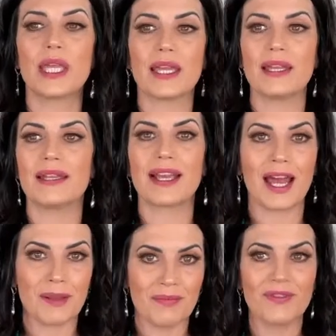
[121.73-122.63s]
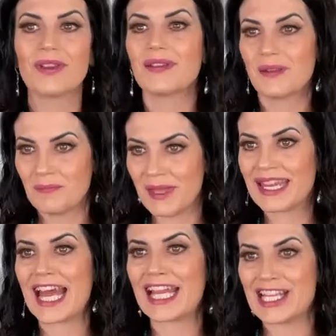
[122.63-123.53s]
We can kind of
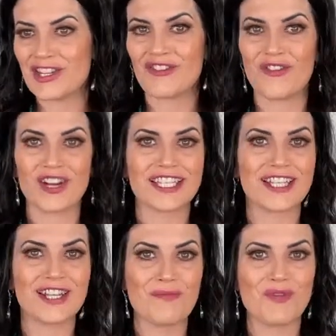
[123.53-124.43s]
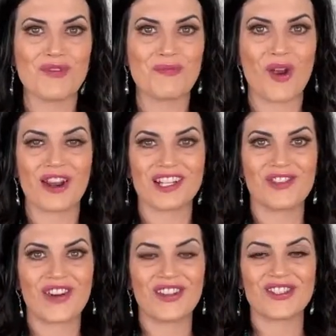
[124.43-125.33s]
make that easier for us and not move the product
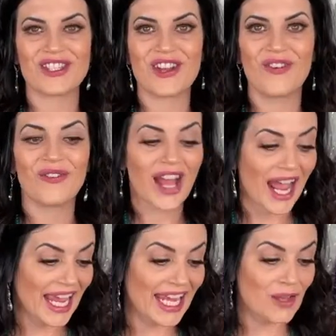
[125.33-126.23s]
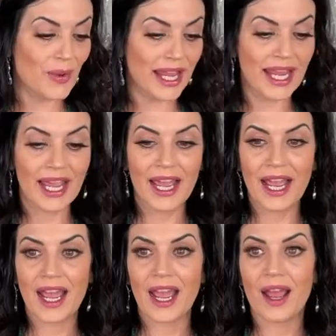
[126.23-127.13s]
around. So anyway,
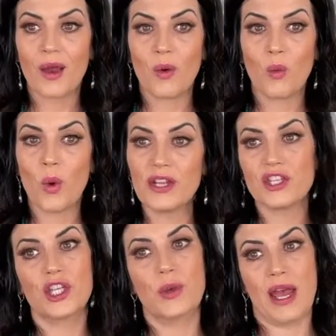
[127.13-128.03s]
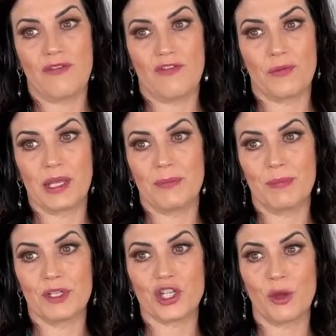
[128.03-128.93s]
what do you have for me,
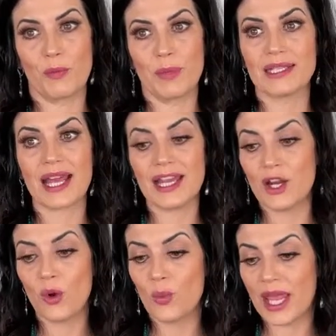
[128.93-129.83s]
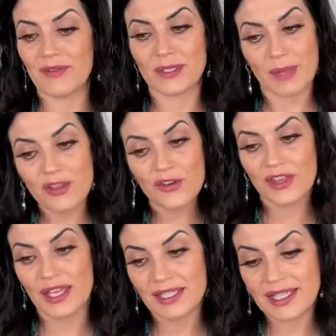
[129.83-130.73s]
Michelle? Because I know um, we have some other
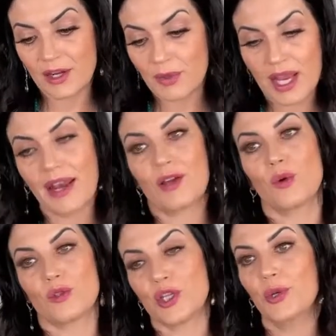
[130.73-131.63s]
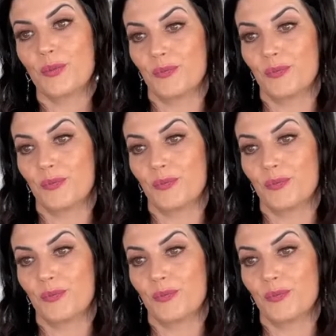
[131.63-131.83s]
things. We do. too.